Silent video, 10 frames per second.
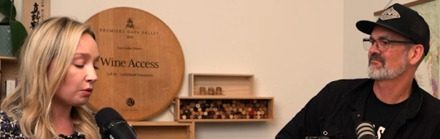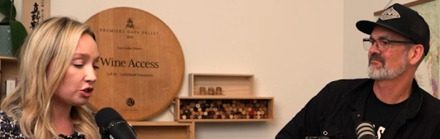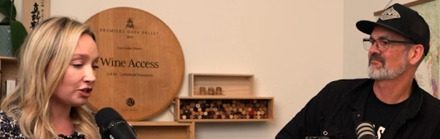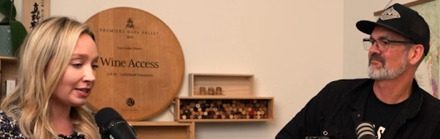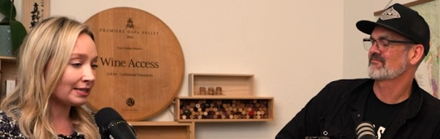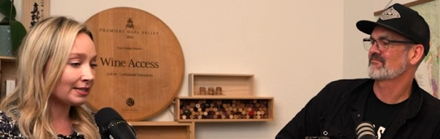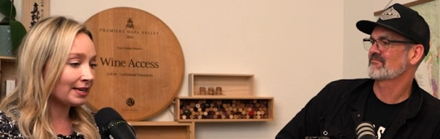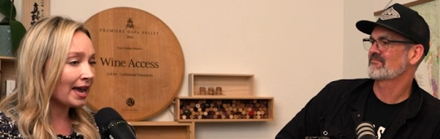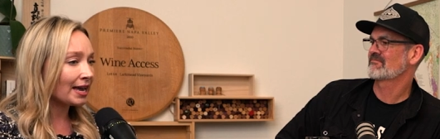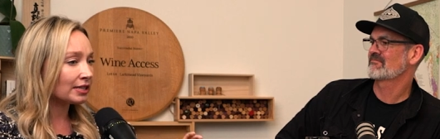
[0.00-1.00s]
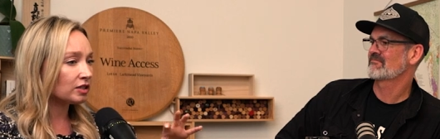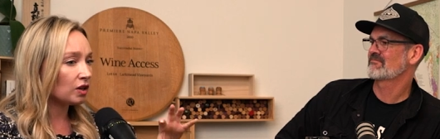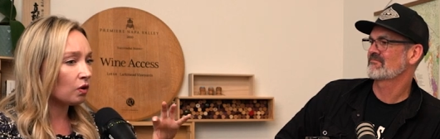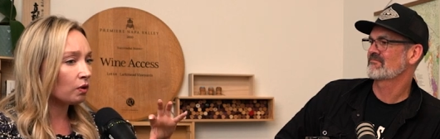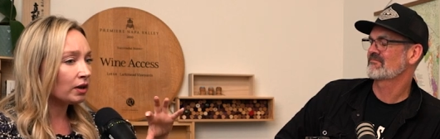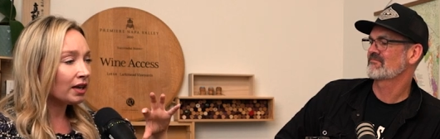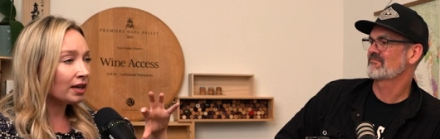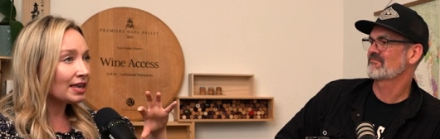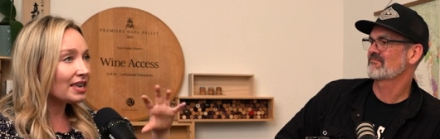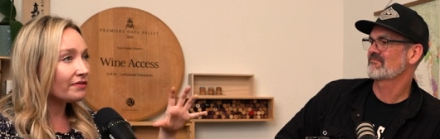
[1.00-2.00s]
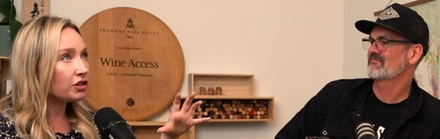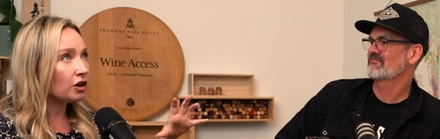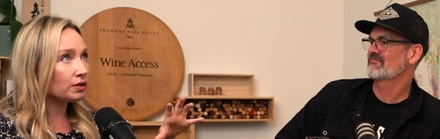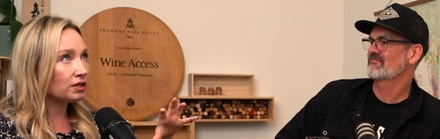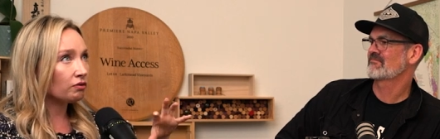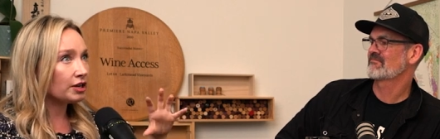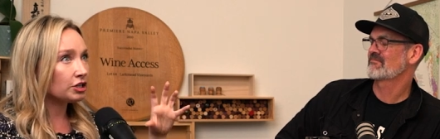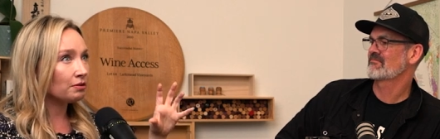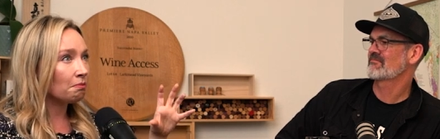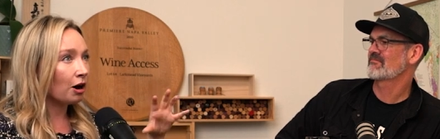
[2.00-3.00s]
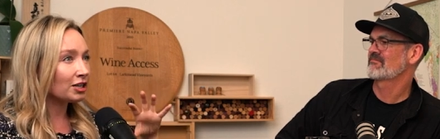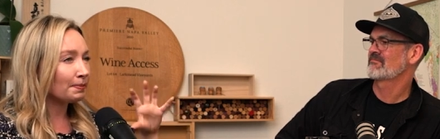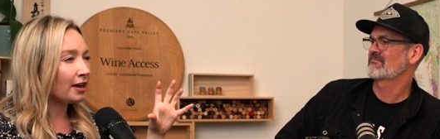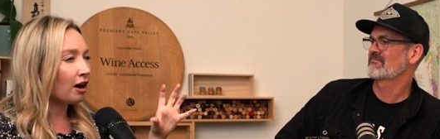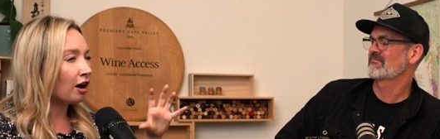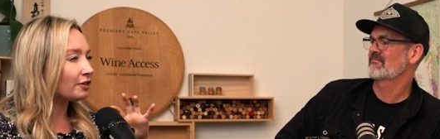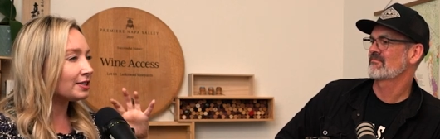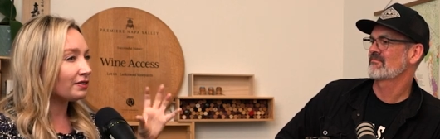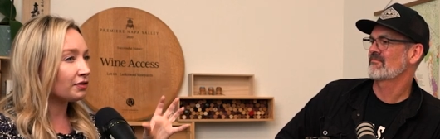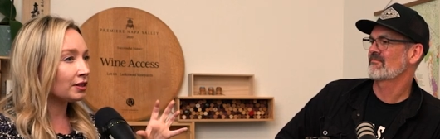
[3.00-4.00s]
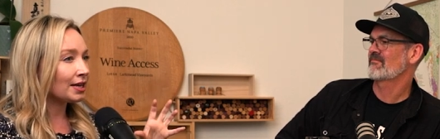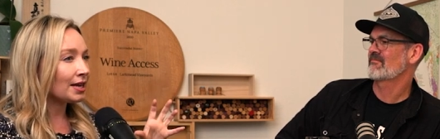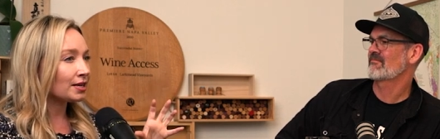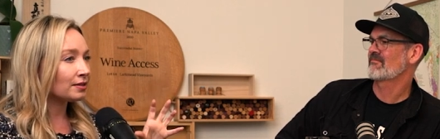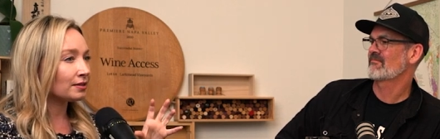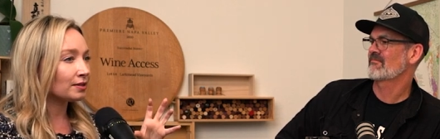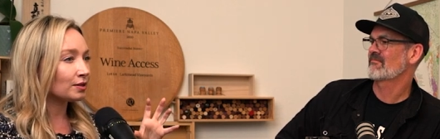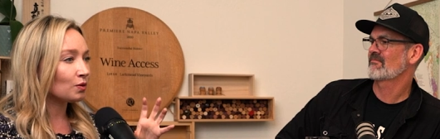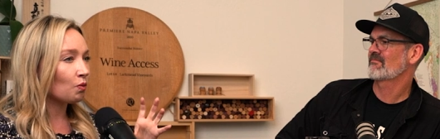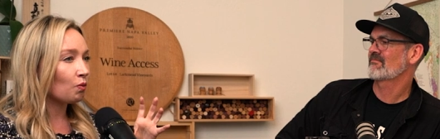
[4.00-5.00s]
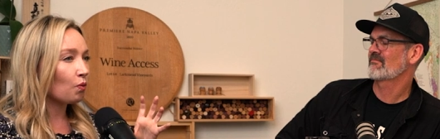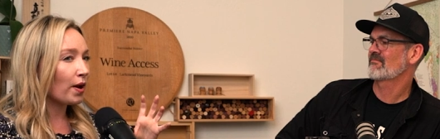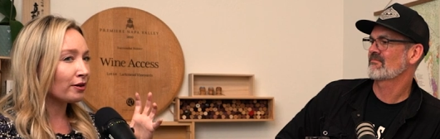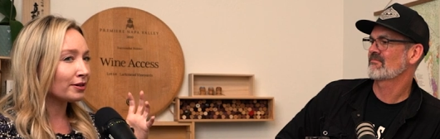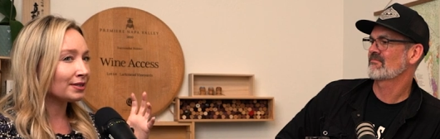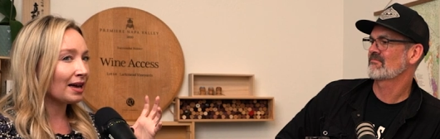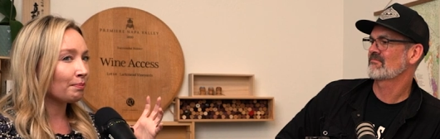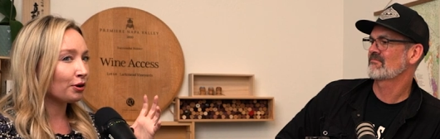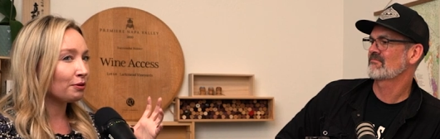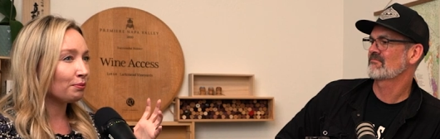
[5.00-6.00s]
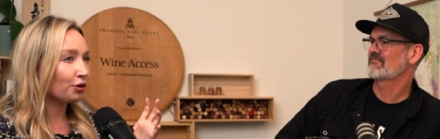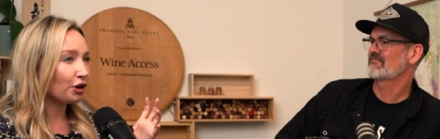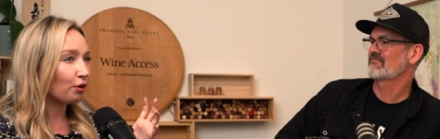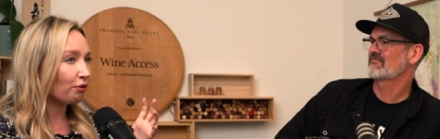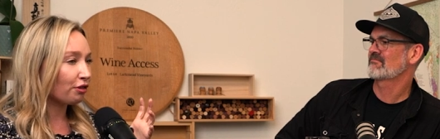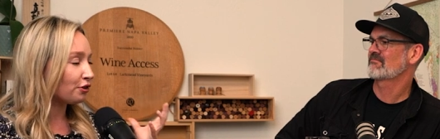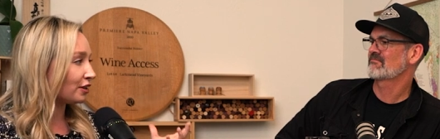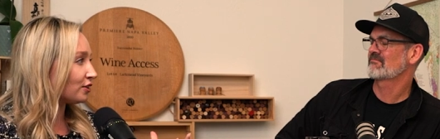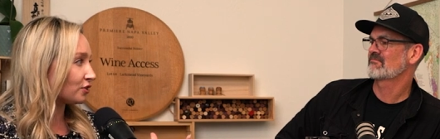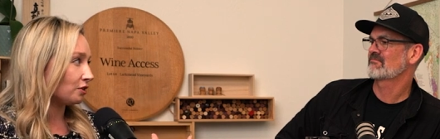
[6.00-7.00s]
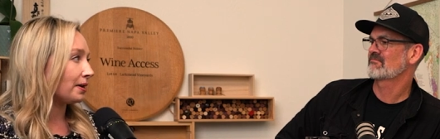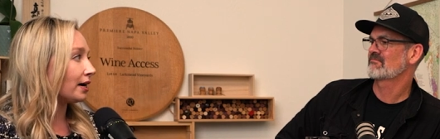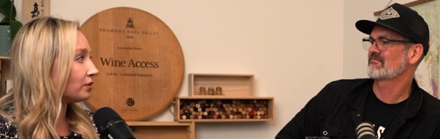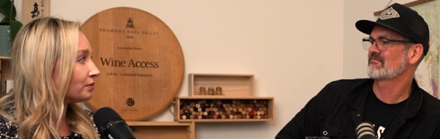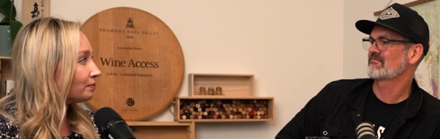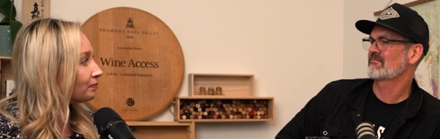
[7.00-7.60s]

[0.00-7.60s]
Speaker 1: we're drinking today. And so even though it's a region marked by all these different things, where does that put Bordeaux 30 years from now?